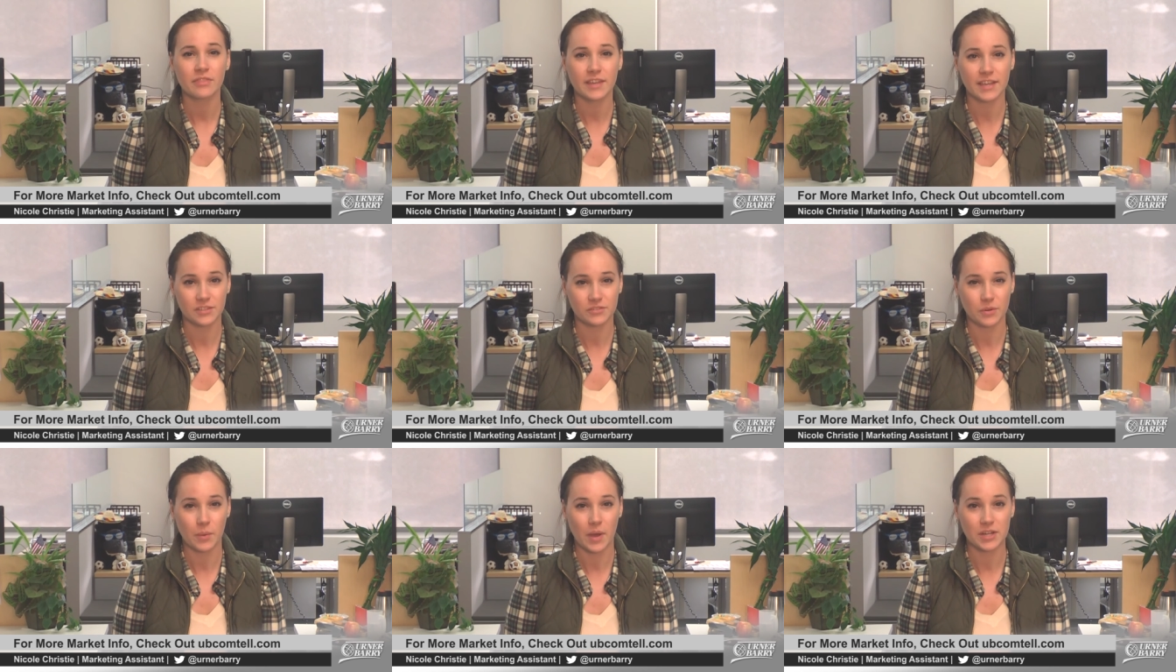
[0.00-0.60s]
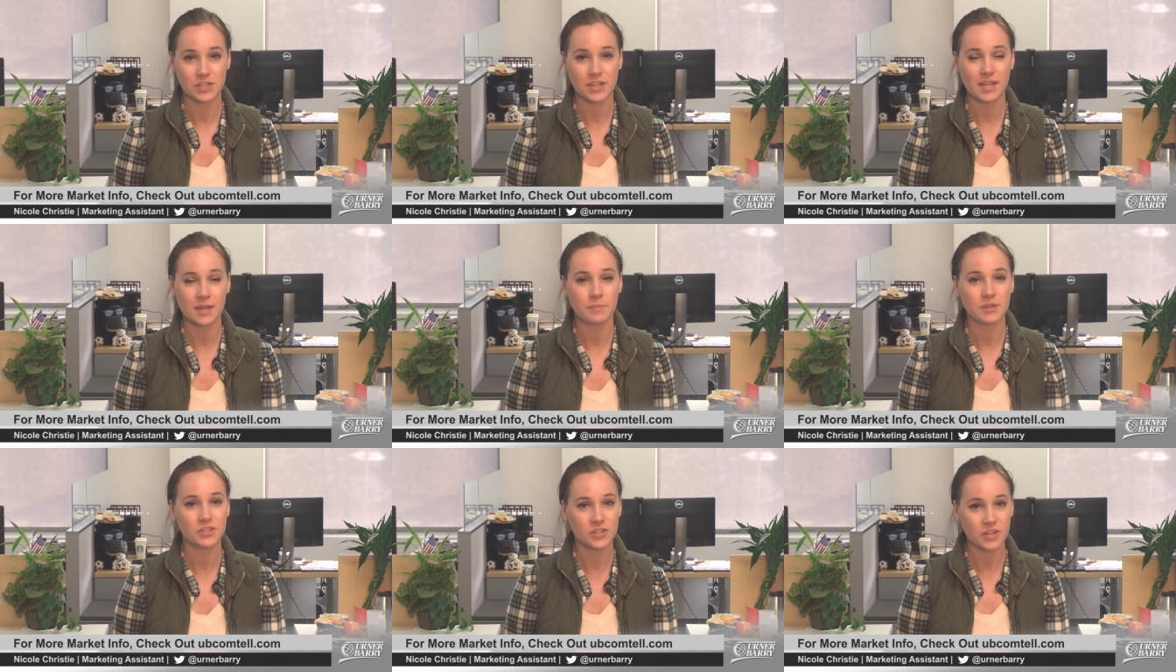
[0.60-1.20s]
Thanks for watching,
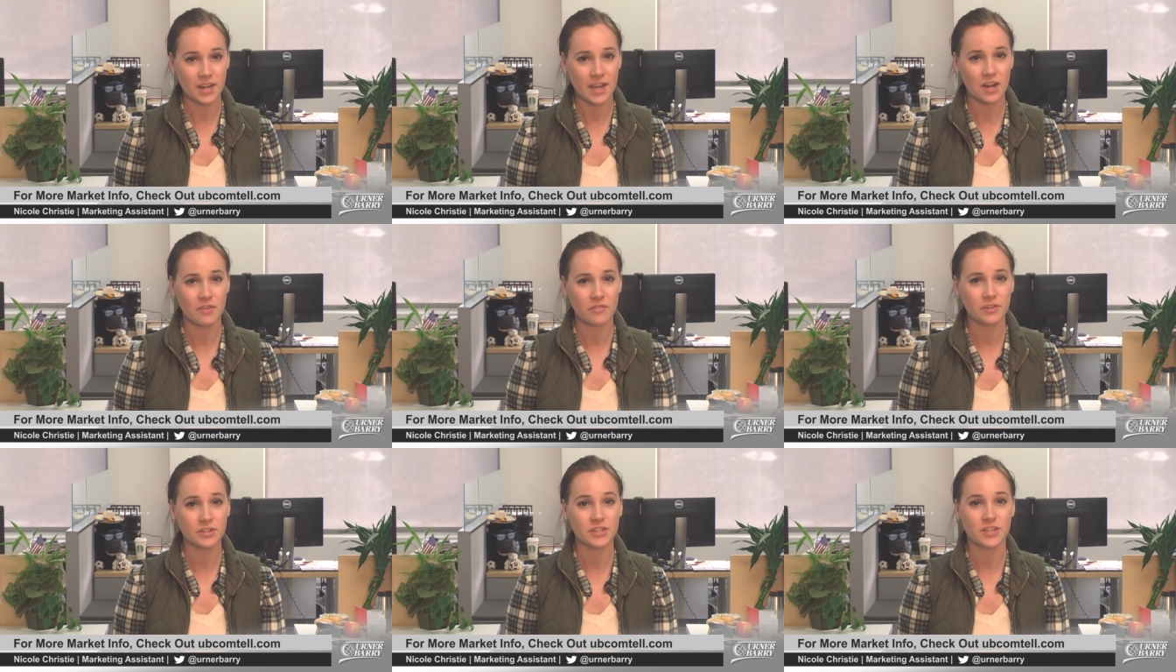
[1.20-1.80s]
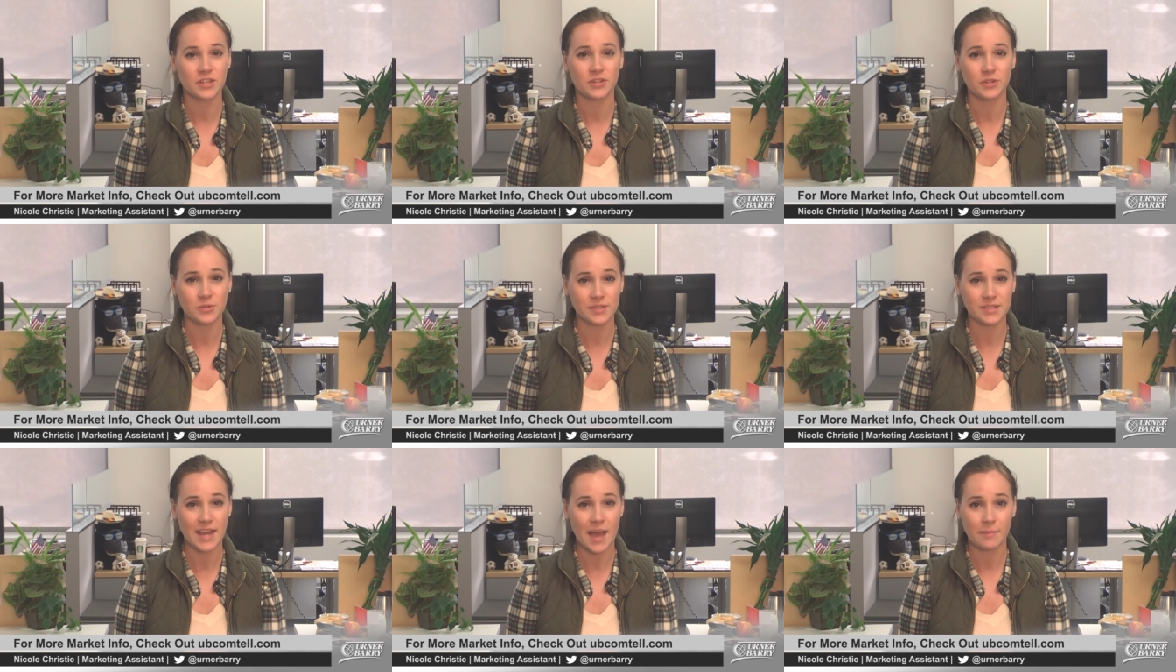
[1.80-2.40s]
and be sure to head over to the
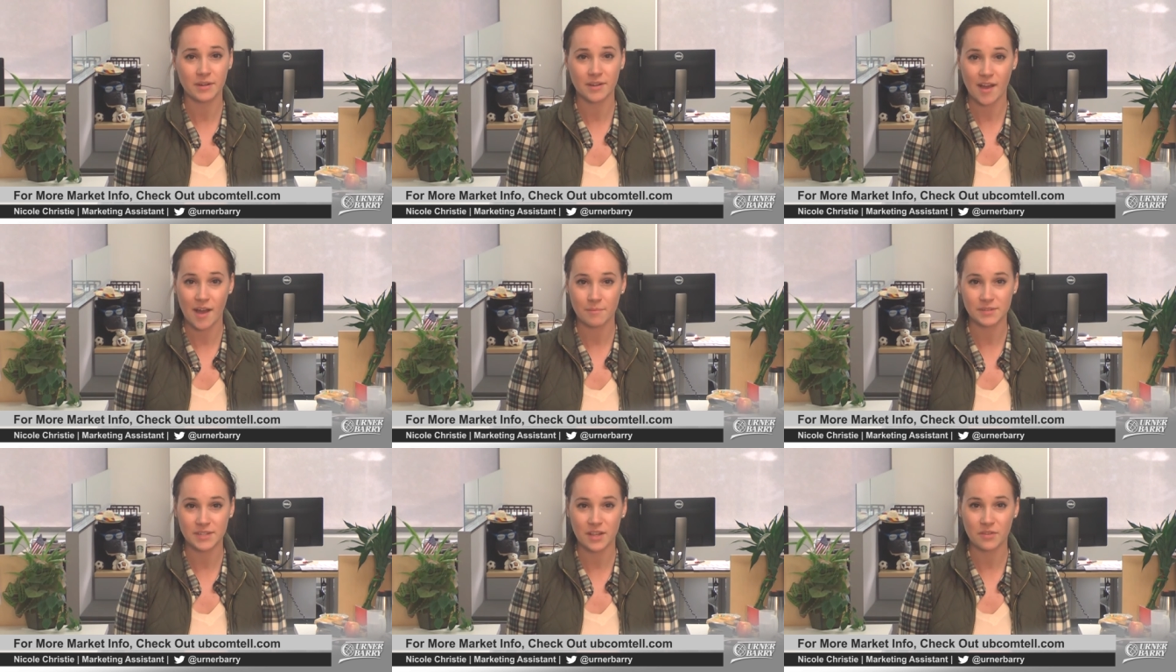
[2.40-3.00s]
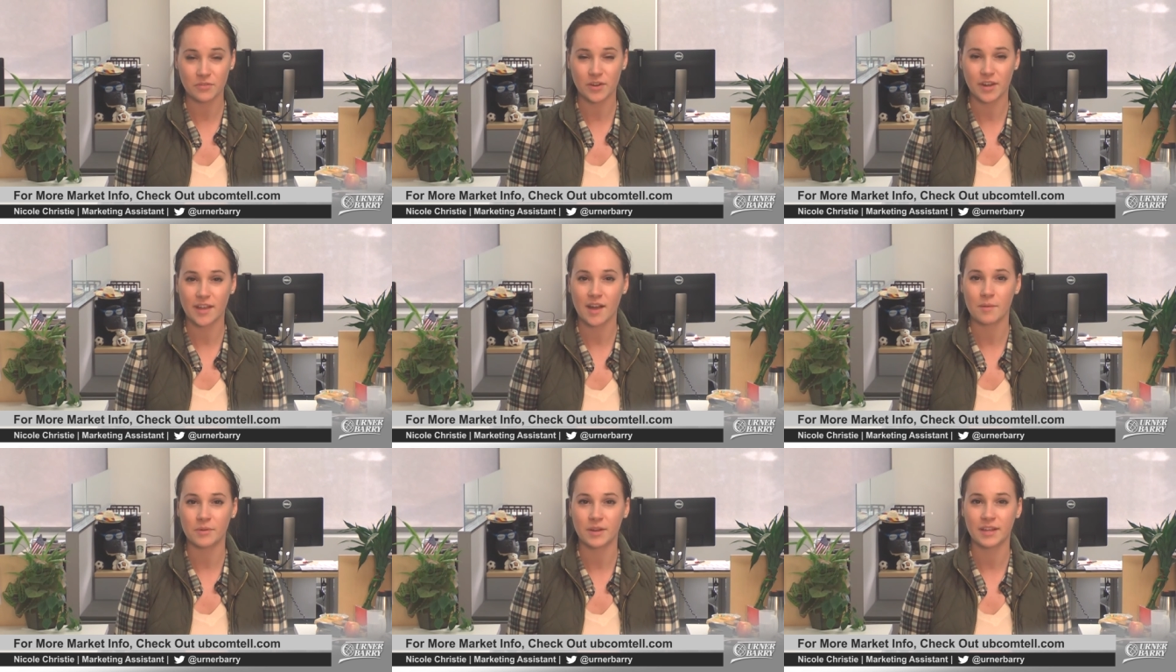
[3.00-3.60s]
News tab in Comtell for a
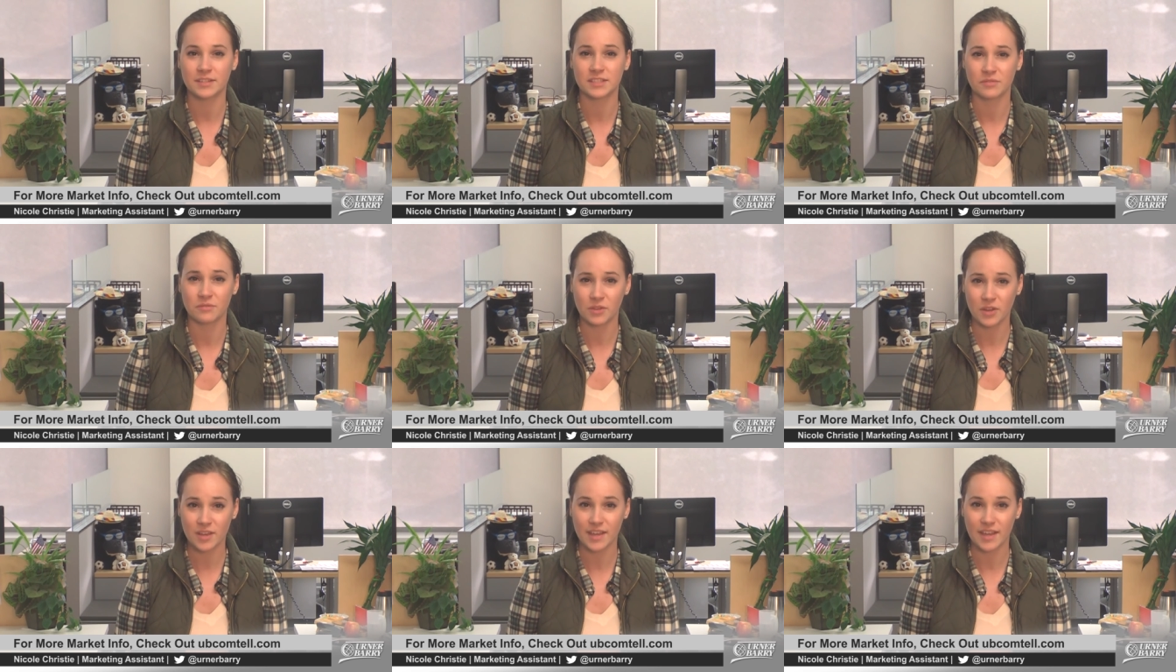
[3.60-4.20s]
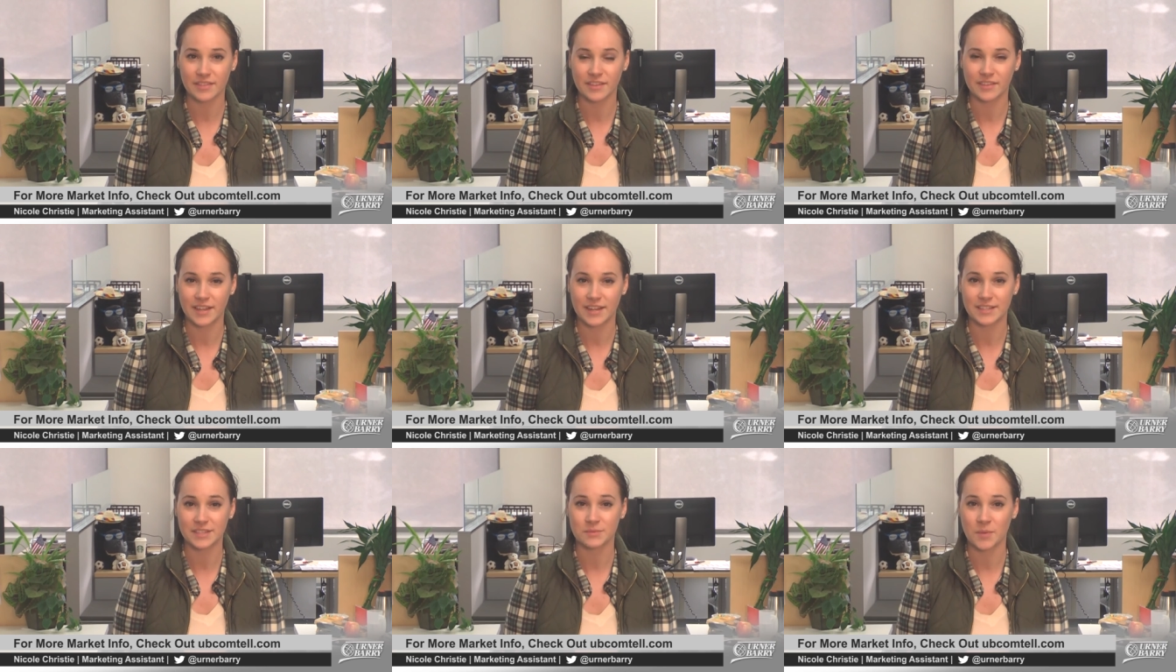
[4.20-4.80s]
comprehensive look at the
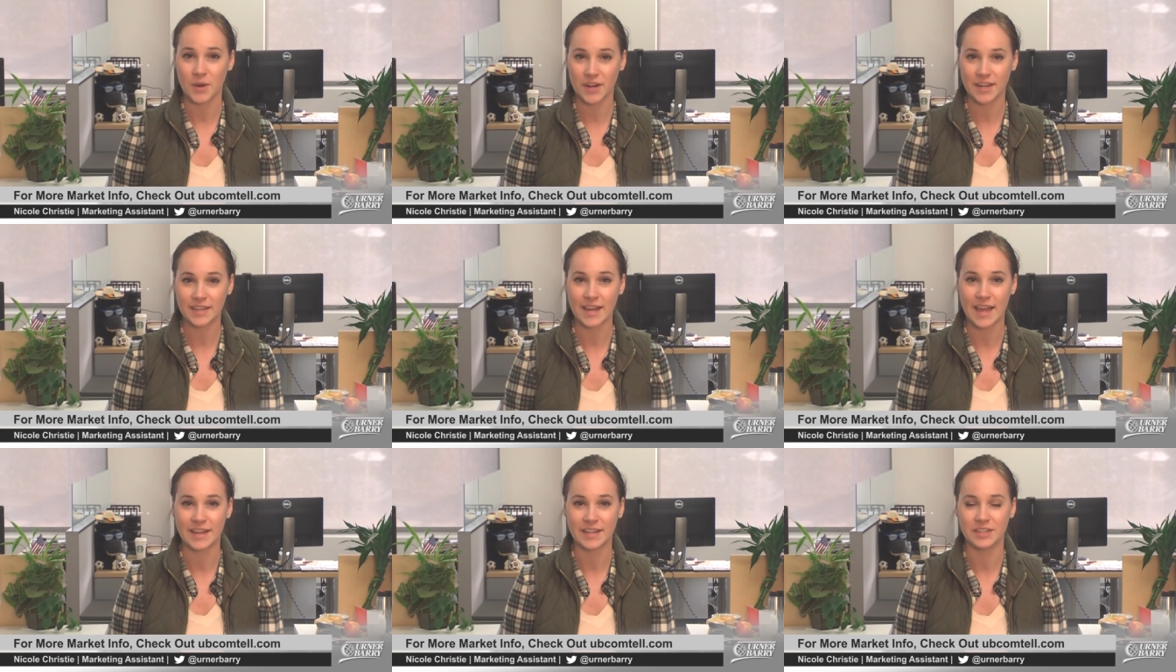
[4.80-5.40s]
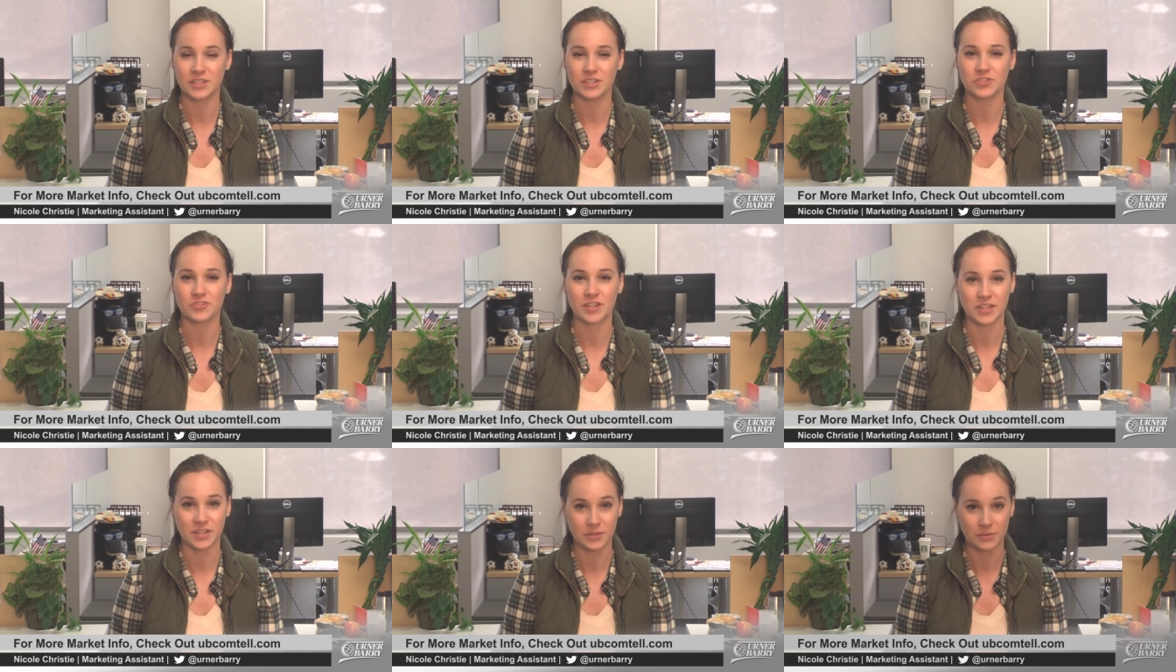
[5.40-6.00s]
latest market and
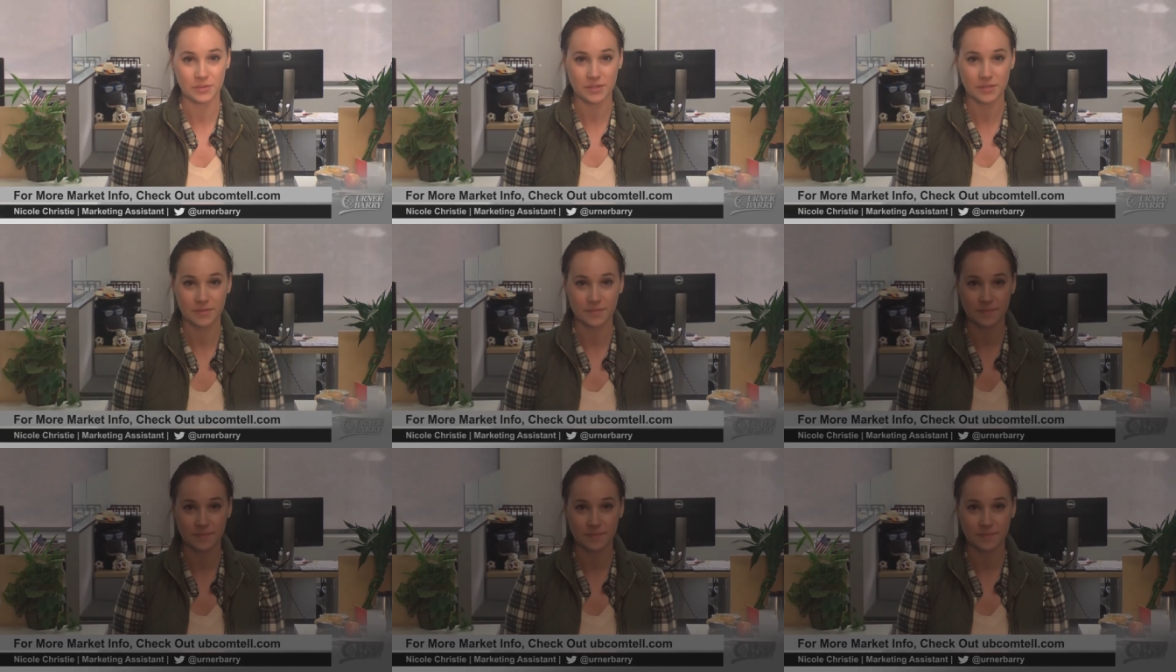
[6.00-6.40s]
industry news.